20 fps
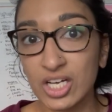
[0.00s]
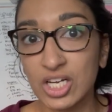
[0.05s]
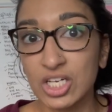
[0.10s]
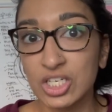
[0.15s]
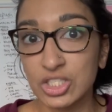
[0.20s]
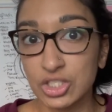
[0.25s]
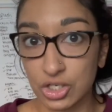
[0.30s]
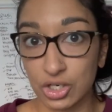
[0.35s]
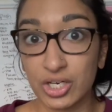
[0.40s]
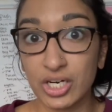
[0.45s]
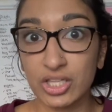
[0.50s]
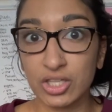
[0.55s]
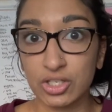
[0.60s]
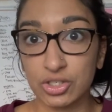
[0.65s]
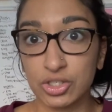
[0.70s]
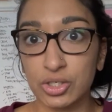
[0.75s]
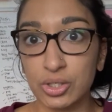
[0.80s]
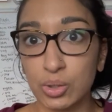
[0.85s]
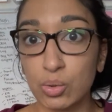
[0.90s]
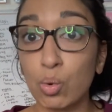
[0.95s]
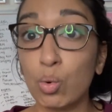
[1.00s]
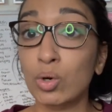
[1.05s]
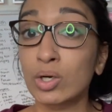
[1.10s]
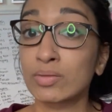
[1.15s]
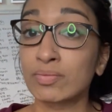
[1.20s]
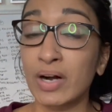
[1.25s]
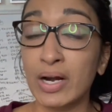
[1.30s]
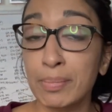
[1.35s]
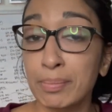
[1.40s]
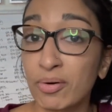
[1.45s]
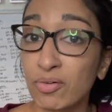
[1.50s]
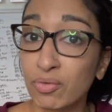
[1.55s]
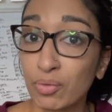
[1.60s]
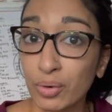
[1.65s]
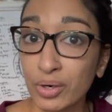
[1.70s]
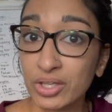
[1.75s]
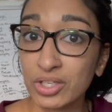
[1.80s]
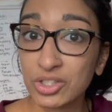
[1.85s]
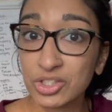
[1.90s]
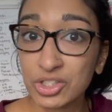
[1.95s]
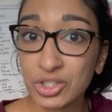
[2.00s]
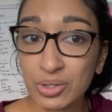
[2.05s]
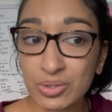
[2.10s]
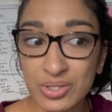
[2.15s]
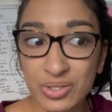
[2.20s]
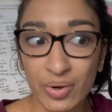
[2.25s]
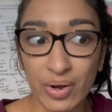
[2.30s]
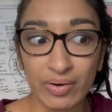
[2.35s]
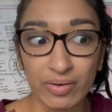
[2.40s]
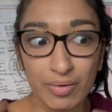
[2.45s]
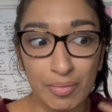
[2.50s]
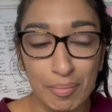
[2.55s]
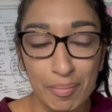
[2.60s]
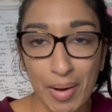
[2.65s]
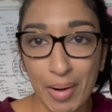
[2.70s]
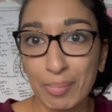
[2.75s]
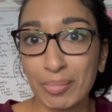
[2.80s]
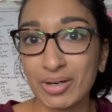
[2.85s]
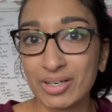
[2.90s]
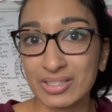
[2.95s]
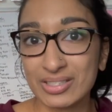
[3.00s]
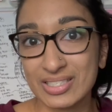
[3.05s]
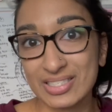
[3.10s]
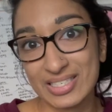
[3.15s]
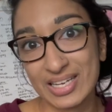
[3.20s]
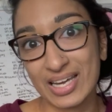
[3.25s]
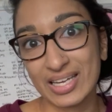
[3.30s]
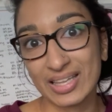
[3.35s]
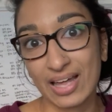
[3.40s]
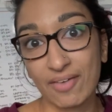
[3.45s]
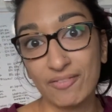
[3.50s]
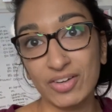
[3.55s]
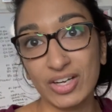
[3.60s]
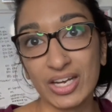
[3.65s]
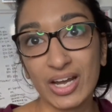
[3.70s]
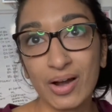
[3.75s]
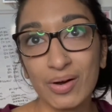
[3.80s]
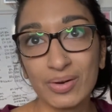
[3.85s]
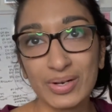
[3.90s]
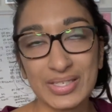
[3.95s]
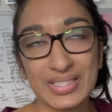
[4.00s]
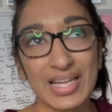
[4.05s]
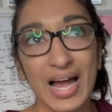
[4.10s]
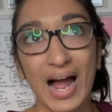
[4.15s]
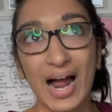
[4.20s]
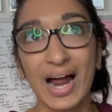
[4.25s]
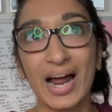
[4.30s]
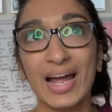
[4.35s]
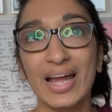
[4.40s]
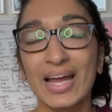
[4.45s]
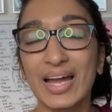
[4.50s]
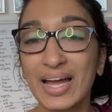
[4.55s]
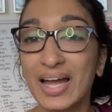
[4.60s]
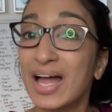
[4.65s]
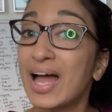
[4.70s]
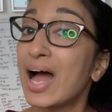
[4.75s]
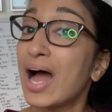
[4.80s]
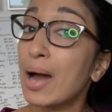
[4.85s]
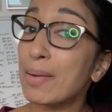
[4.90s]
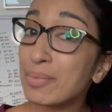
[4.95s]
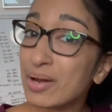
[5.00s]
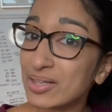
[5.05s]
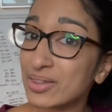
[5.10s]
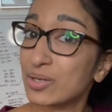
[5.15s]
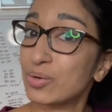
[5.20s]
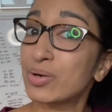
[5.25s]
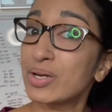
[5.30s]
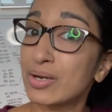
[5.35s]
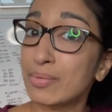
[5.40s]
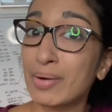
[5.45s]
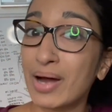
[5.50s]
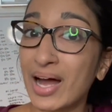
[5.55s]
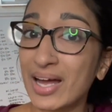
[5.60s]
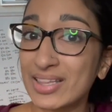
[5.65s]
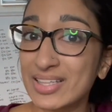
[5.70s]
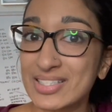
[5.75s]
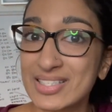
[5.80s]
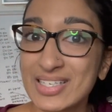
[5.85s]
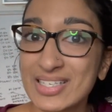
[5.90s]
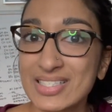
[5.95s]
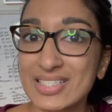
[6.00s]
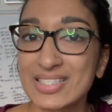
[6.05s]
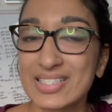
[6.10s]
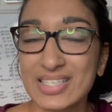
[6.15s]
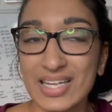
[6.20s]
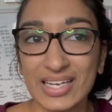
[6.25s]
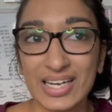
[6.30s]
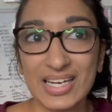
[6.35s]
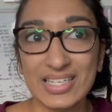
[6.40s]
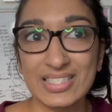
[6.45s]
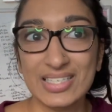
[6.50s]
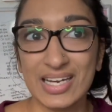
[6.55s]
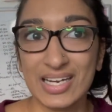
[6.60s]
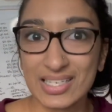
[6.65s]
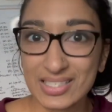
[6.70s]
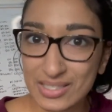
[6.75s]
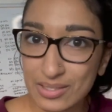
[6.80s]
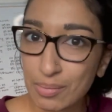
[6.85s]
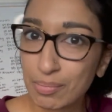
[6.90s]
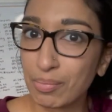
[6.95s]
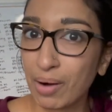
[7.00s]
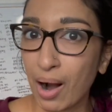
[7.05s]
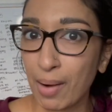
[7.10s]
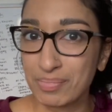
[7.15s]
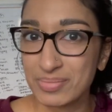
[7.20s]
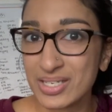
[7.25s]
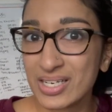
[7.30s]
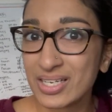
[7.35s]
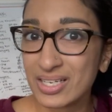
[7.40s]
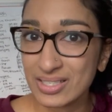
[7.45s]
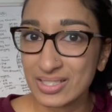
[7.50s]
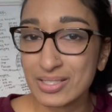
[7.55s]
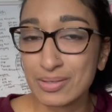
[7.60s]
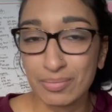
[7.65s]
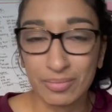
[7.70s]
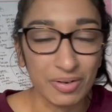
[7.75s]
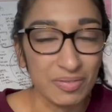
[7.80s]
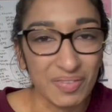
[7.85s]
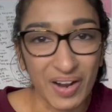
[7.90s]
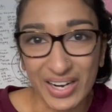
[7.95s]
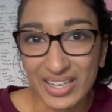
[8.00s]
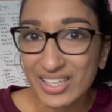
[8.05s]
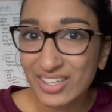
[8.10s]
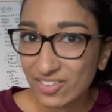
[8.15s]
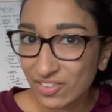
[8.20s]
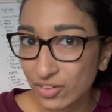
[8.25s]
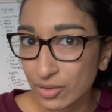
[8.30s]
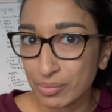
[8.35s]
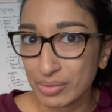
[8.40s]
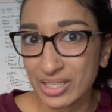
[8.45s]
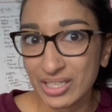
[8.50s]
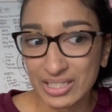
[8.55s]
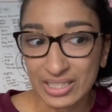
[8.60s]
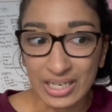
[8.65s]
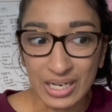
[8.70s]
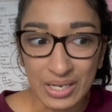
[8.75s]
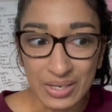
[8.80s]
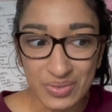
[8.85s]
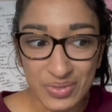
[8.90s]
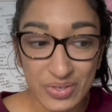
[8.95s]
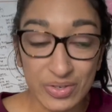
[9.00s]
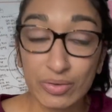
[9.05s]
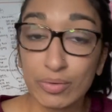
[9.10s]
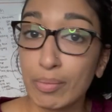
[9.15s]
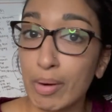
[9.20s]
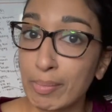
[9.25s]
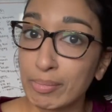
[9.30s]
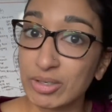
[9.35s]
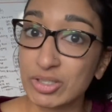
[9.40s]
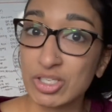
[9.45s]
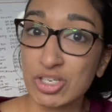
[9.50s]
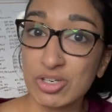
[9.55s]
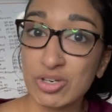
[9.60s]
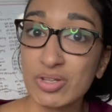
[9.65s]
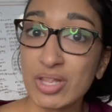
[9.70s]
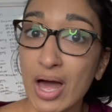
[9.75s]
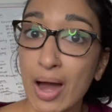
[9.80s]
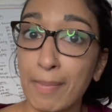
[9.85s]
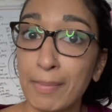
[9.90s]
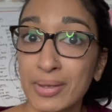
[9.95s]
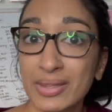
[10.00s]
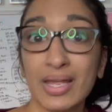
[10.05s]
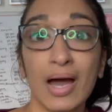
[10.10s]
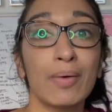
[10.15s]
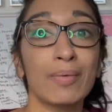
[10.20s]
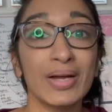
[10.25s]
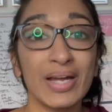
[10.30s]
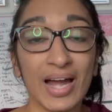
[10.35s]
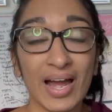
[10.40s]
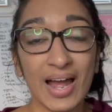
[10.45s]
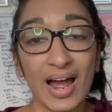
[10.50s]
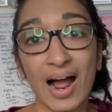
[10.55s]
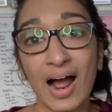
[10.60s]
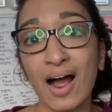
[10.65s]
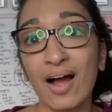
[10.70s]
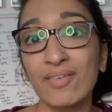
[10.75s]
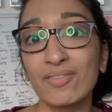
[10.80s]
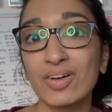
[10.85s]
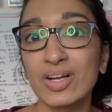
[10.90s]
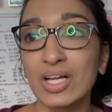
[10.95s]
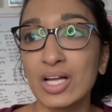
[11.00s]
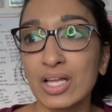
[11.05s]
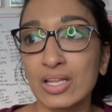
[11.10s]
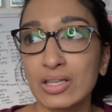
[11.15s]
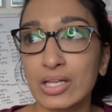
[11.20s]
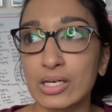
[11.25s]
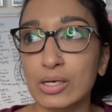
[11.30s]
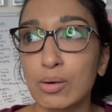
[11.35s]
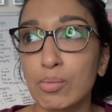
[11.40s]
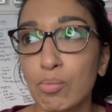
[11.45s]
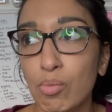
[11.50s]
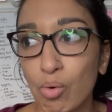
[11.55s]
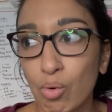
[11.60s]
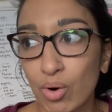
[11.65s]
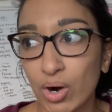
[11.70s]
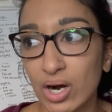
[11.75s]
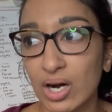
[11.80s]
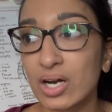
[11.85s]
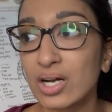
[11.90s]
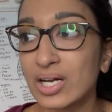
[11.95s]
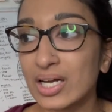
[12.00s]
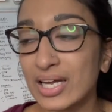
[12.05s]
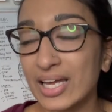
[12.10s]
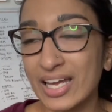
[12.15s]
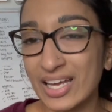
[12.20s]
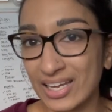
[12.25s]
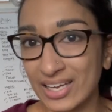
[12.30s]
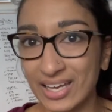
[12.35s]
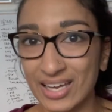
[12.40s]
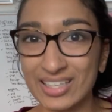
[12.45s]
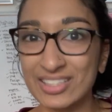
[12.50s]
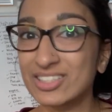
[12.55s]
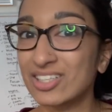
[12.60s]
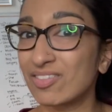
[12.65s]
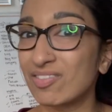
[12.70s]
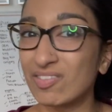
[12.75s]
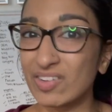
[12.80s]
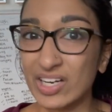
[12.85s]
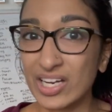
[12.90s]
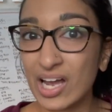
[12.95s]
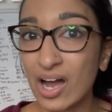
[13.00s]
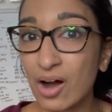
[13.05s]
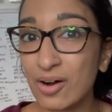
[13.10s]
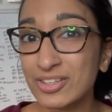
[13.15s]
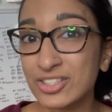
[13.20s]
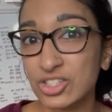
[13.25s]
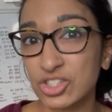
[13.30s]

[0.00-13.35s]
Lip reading: during the shoot or right before the shoot, so I remember to take that video, because I'm not the queen of behind the scenes. Like it takes some prompting and some reminding for me to remember to do that, but that way I have like more engaging video to